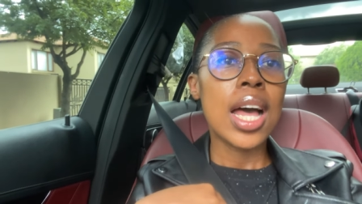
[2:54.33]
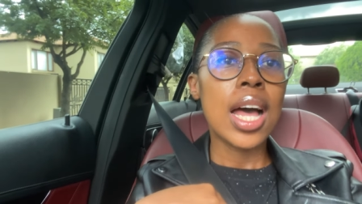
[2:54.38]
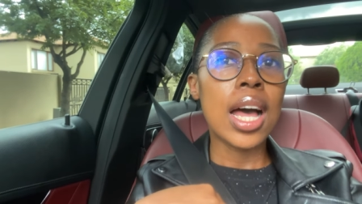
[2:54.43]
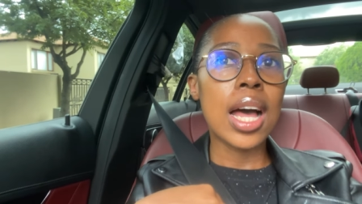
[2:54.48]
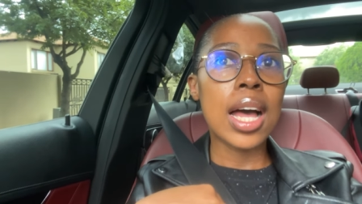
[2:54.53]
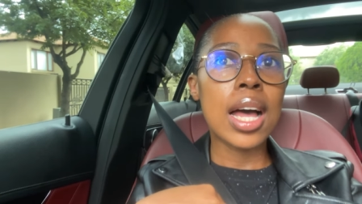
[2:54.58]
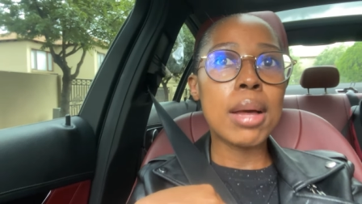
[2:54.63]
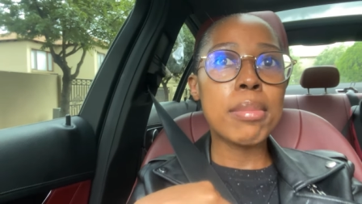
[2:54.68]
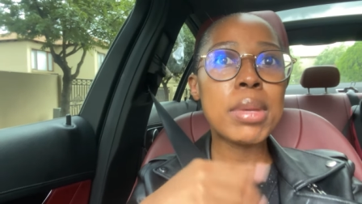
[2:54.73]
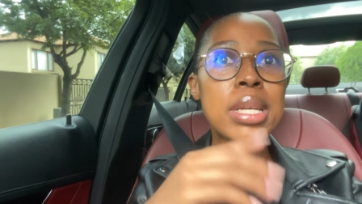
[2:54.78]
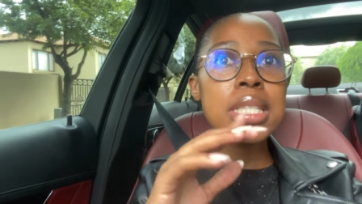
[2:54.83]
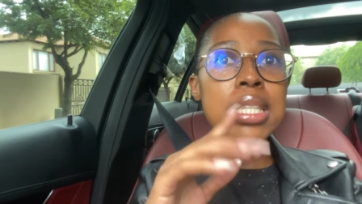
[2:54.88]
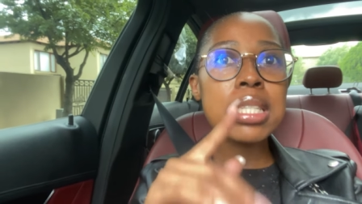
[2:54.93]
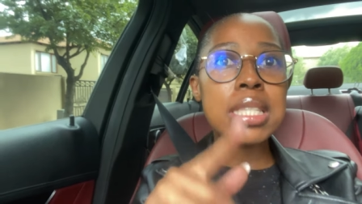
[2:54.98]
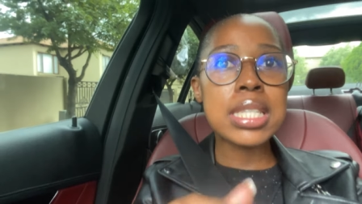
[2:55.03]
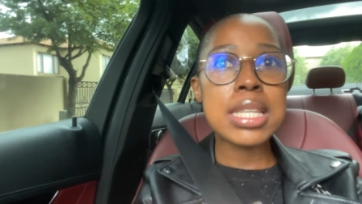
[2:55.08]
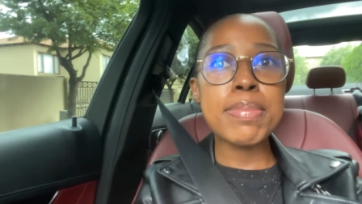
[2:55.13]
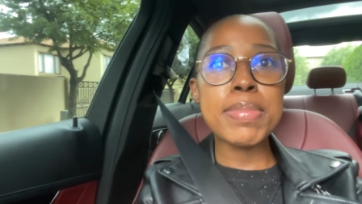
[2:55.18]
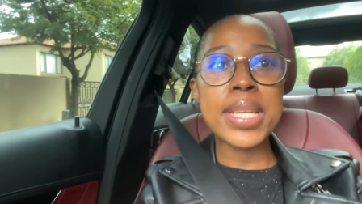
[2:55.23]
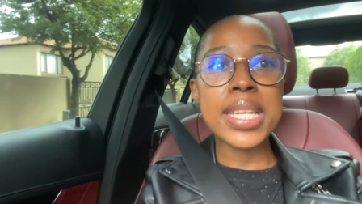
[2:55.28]
It's a
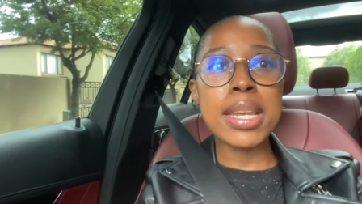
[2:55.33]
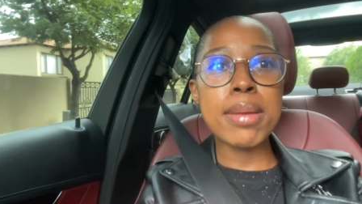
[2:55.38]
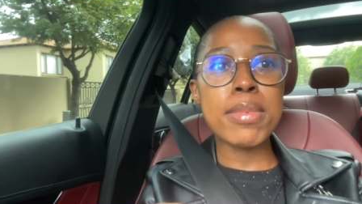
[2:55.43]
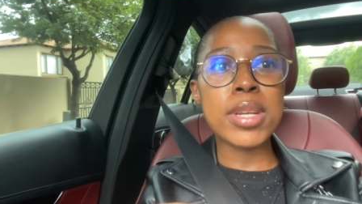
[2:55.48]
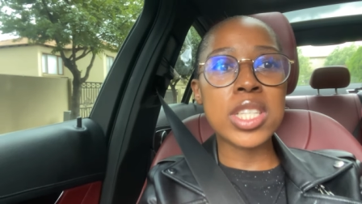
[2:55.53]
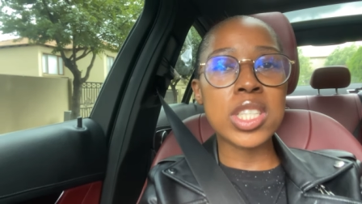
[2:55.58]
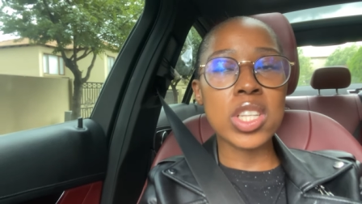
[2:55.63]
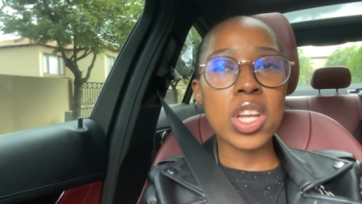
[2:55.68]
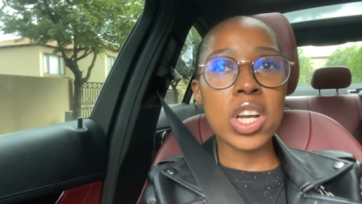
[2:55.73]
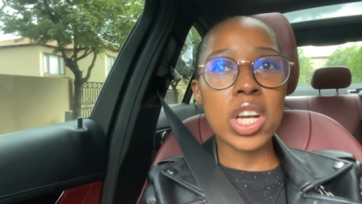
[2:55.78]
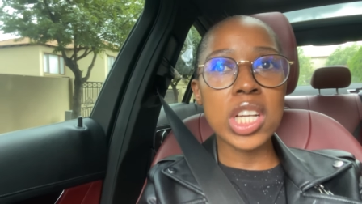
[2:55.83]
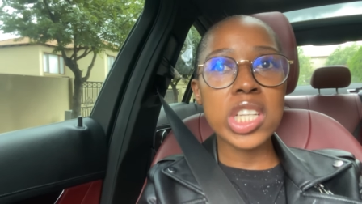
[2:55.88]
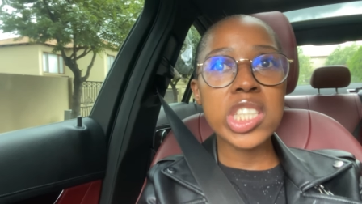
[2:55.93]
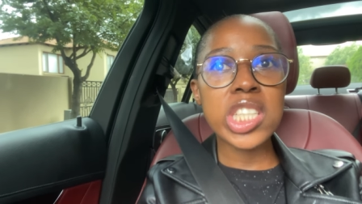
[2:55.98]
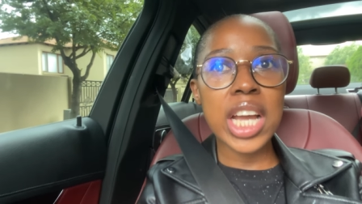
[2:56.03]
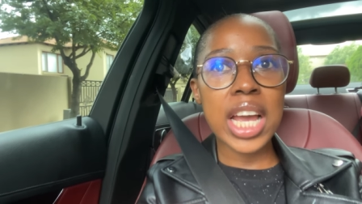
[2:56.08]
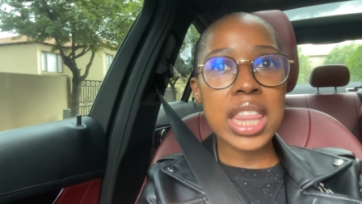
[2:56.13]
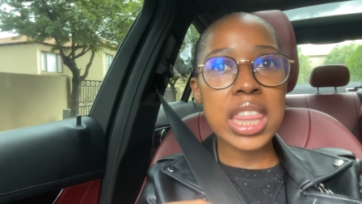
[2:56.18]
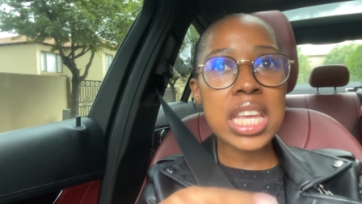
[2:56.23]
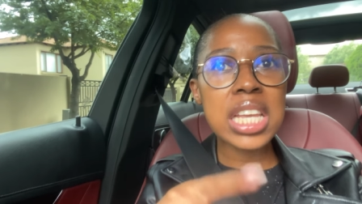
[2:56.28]
CBD massage.
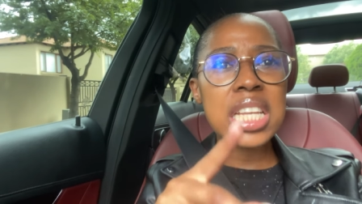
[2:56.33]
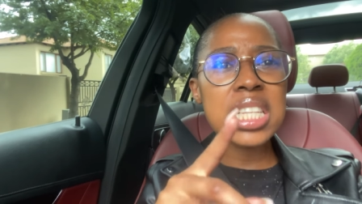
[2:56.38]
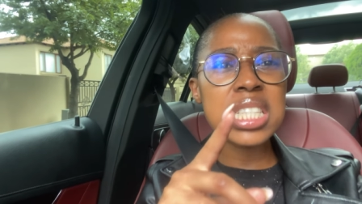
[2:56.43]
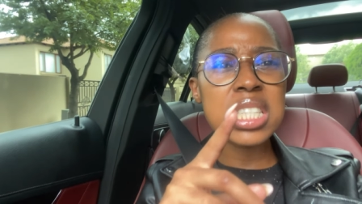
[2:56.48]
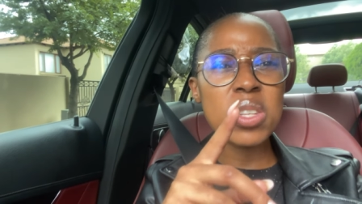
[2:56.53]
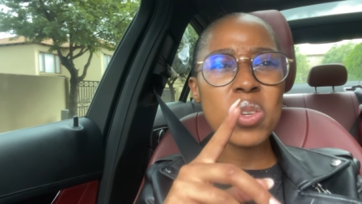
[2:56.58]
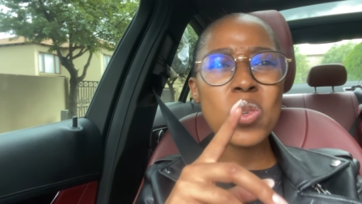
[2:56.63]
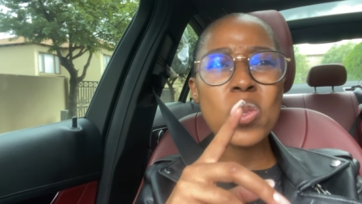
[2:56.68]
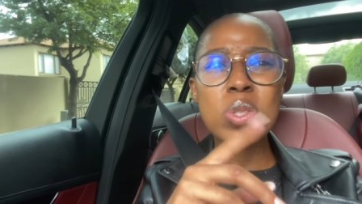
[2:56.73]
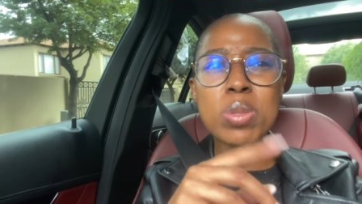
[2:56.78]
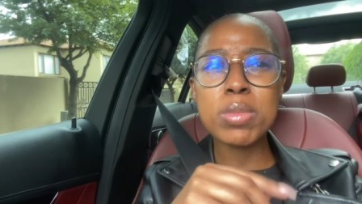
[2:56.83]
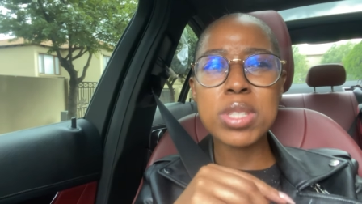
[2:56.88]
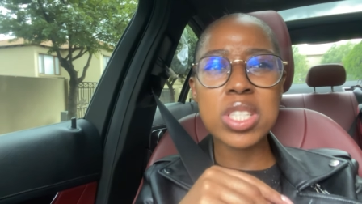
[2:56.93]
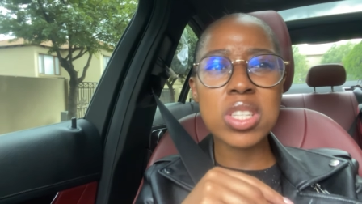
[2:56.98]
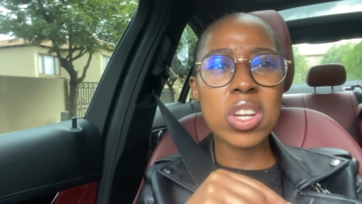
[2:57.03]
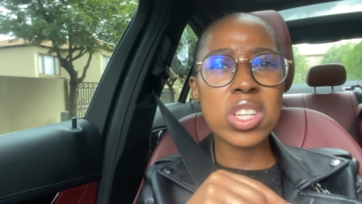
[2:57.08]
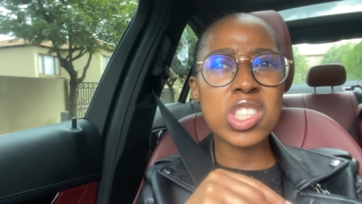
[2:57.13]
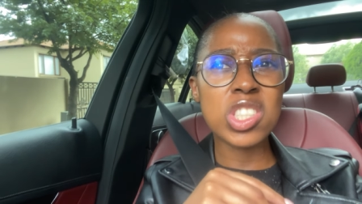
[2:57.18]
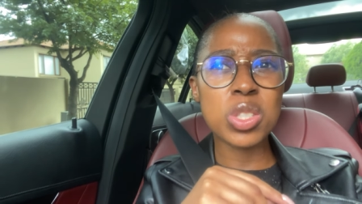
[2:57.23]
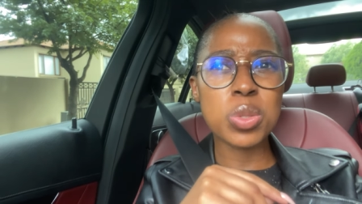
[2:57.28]
I think it's those
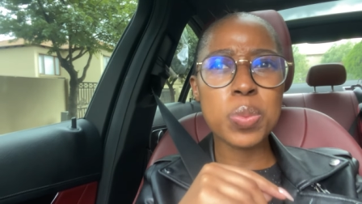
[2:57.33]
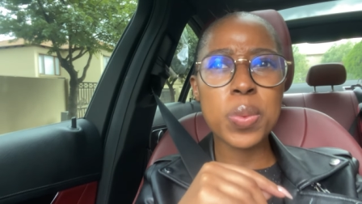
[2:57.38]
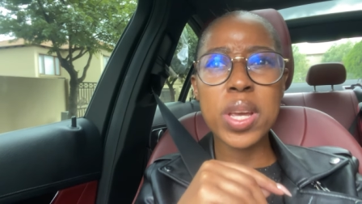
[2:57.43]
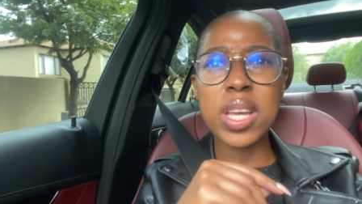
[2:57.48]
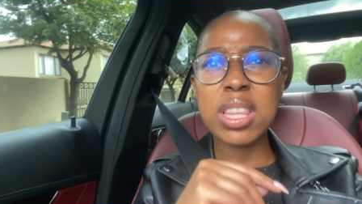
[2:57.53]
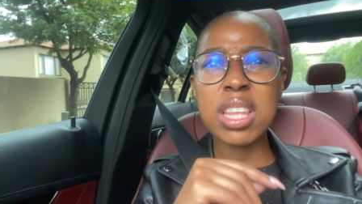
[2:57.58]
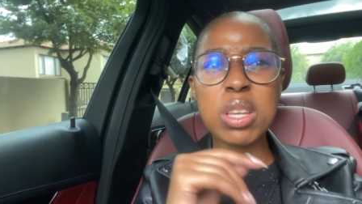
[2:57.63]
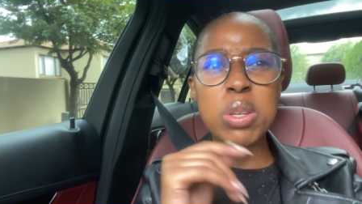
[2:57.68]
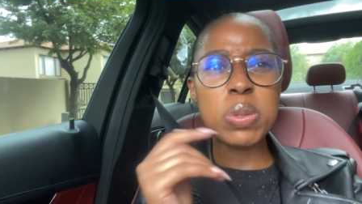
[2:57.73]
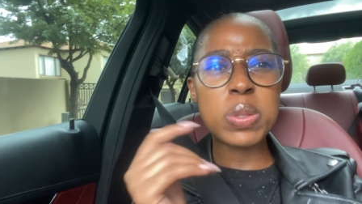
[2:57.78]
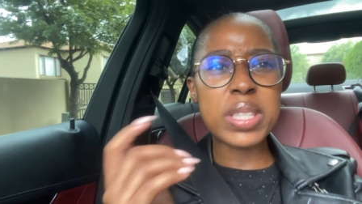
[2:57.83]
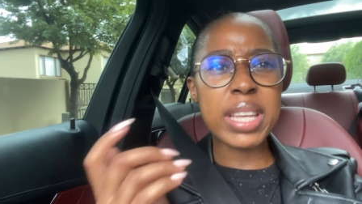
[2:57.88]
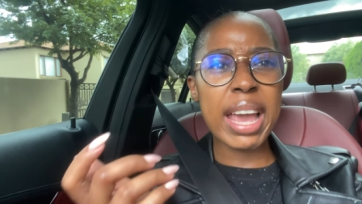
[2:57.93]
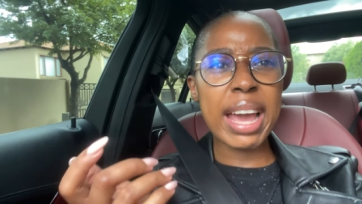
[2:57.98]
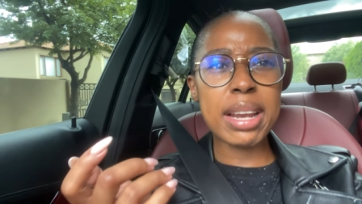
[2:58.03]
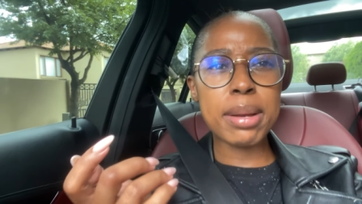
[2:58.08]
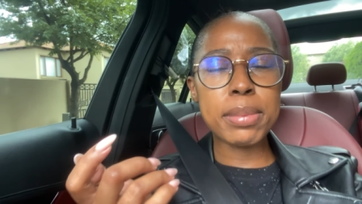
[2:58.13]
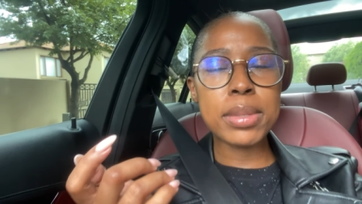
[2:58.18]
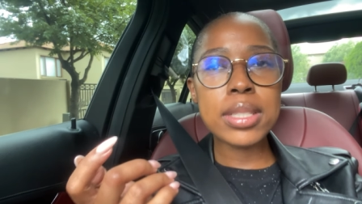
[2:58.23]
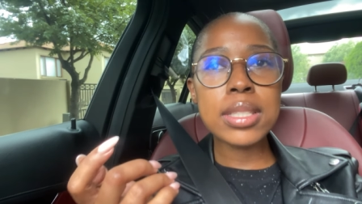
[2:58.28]
massages where they use
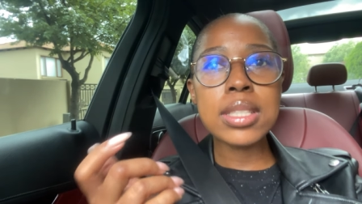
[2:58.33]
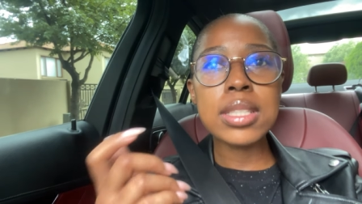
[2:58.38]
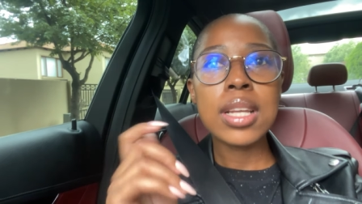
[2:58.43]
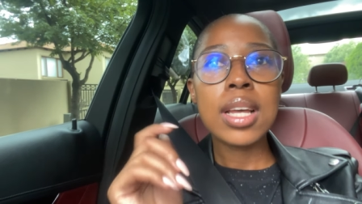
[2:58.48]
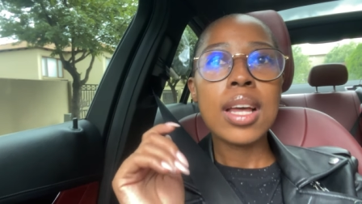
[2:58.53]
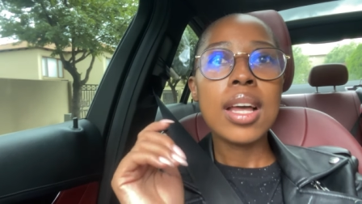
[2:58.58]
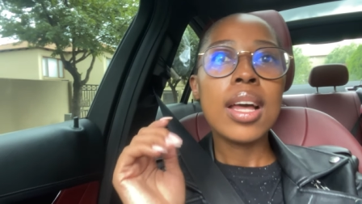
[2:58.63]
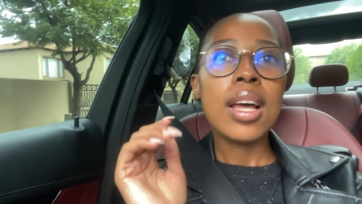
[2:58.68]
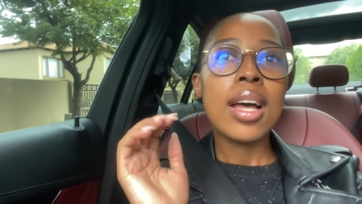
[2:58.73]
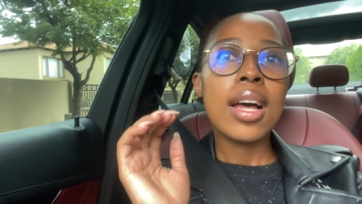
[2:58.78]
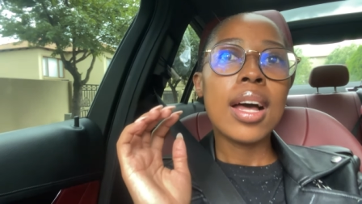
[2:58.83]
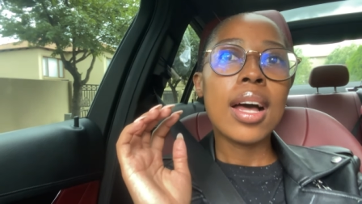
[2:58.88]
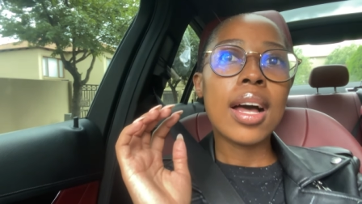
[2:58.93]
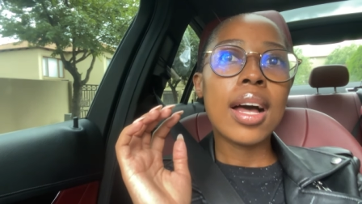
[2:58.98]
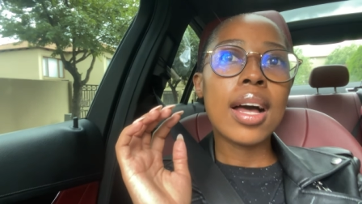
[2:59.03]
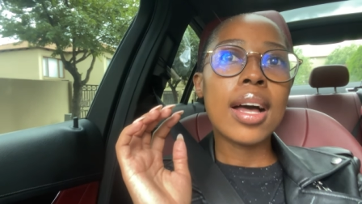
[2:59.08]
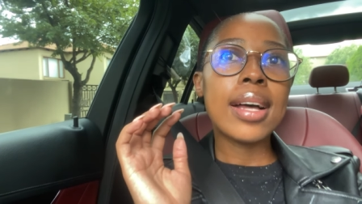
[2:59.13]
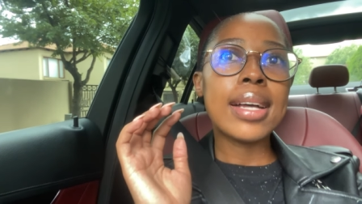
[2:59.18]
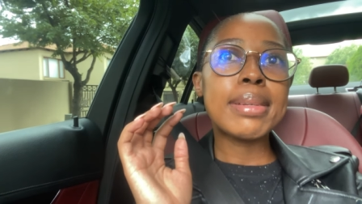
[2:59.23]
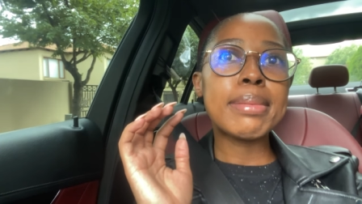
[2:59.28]
cannabis.
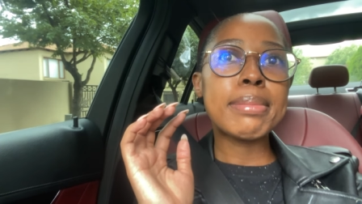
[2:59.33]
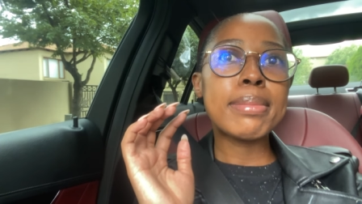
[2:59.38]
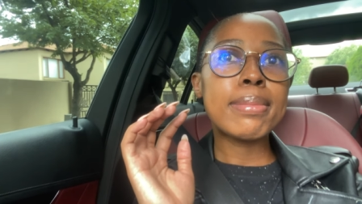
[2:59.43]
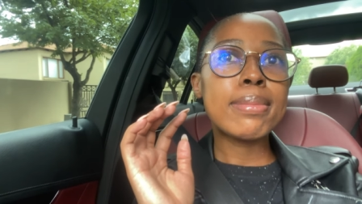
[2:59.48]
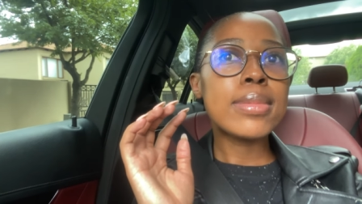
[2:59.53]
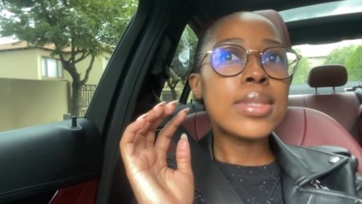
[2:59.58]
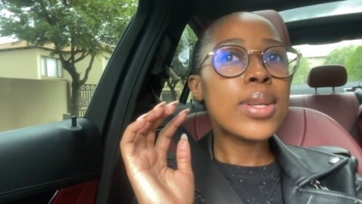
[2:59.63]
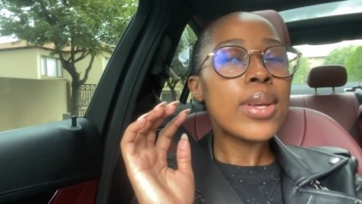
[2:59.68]
So